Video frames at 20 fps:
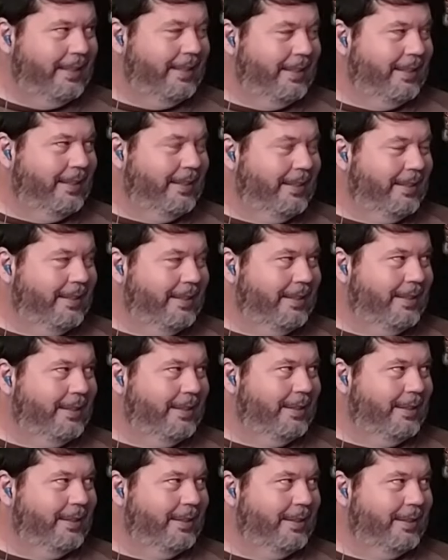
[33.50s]

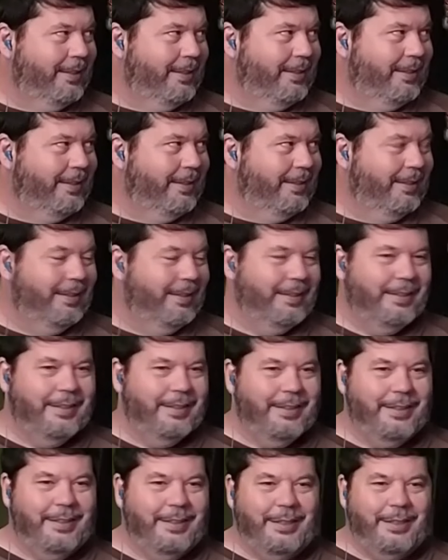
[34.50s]

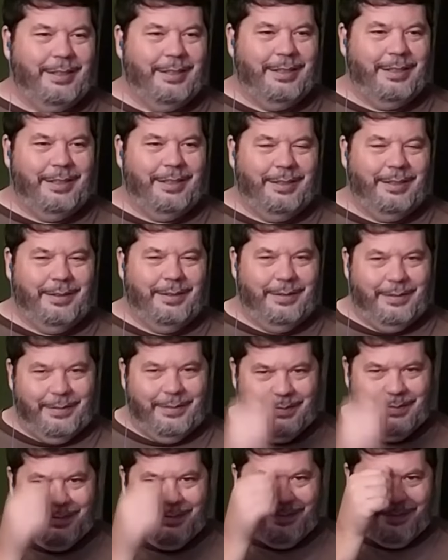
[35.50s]

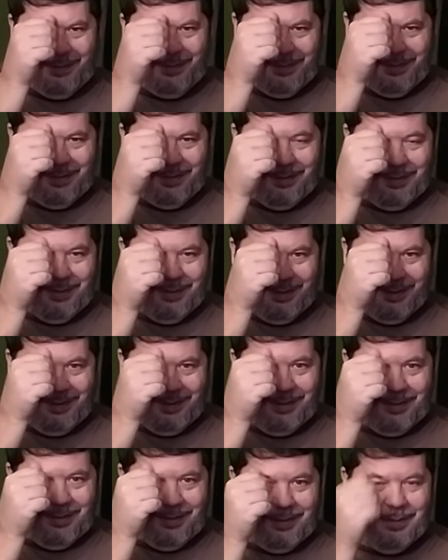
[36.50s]

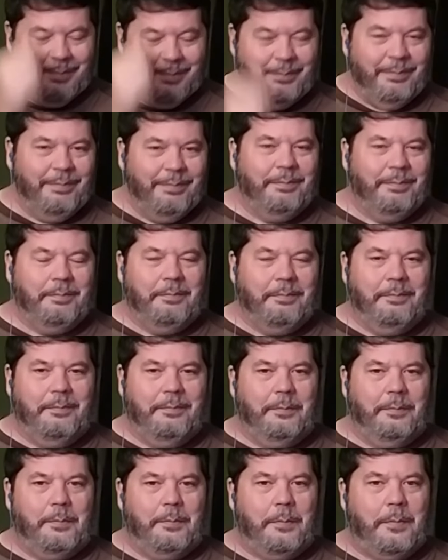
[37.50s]

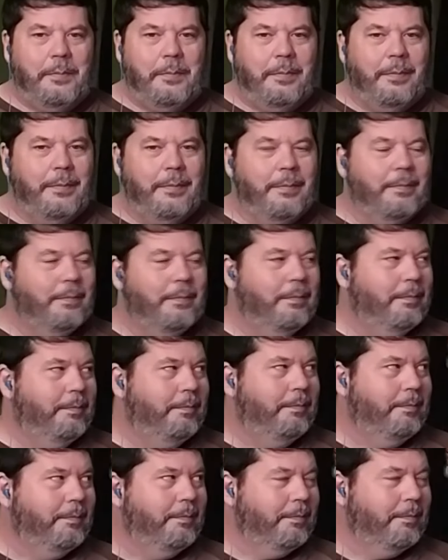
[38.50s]

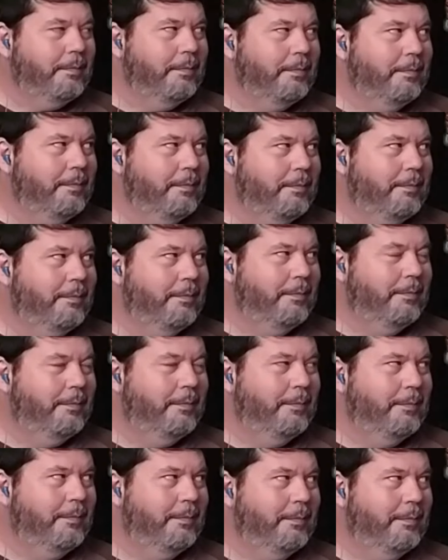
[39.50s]

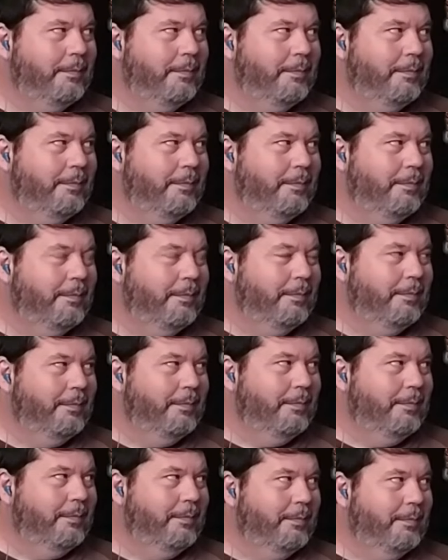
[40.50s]
[no speech]